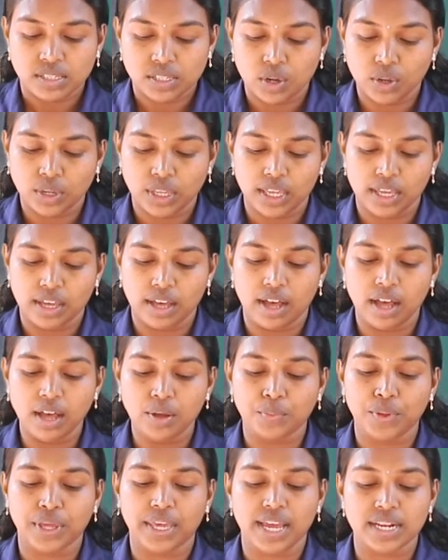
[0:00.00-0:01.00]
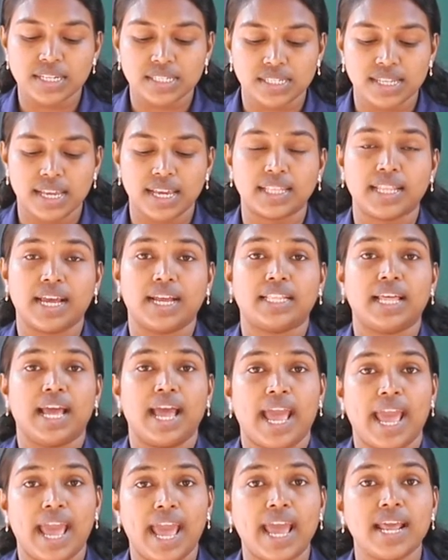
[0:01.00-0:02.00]
So, here we can see that
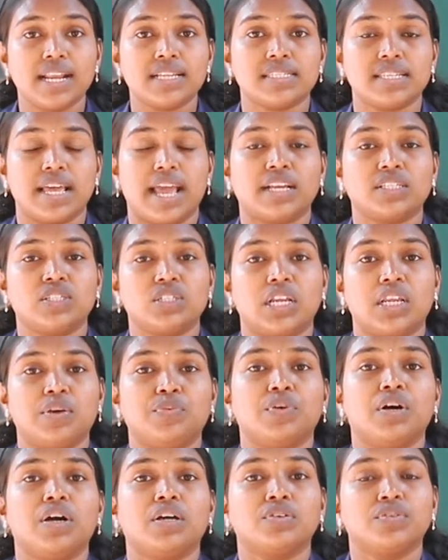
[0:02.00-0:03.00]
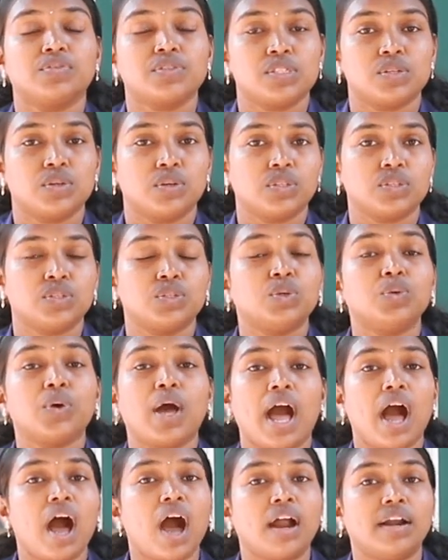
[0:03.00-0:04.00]
the ants actually work too
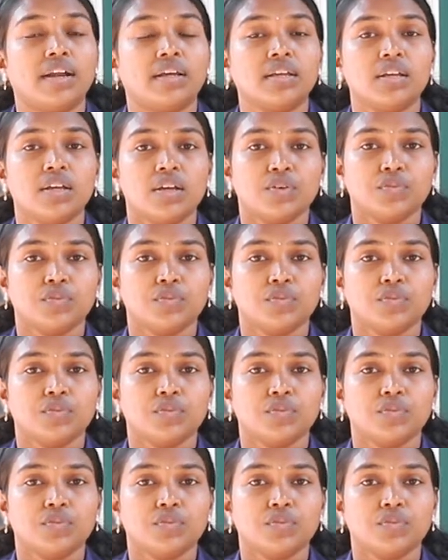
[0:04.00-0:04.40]
hard.